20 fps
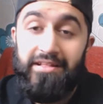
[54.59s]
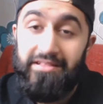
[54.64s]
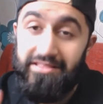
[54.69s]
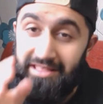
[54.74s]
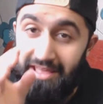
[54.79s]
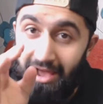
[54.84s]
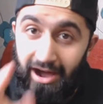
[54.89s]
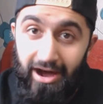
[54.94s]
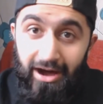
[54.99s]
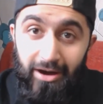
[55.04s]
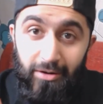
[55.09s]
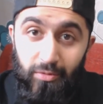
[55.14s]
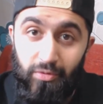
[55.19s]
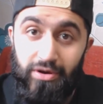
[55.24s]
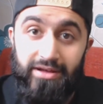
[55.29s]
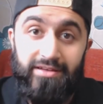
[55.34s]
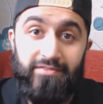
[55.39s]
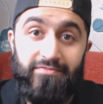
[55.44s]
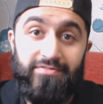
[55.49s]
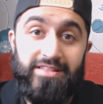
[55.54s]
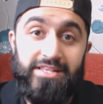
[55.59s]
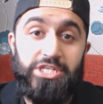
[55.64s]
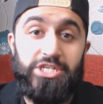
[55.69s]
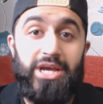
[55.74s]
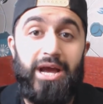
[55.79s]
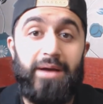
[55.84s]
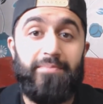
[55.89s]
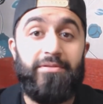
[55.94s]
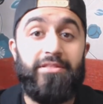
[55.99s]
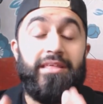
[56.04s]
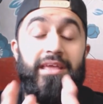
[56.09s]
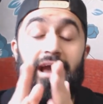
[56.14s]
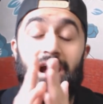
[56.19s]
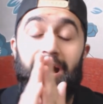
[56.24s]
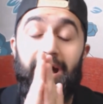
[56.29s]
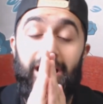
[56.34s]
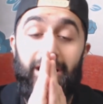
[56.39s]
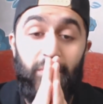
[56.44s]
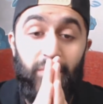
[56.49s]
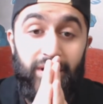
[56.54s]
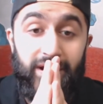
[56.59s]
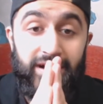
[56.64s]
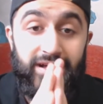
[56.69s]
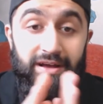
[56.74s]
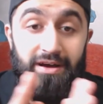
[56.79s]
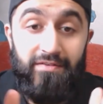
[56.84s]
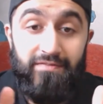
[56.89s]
The artwork of this chapter. The artwork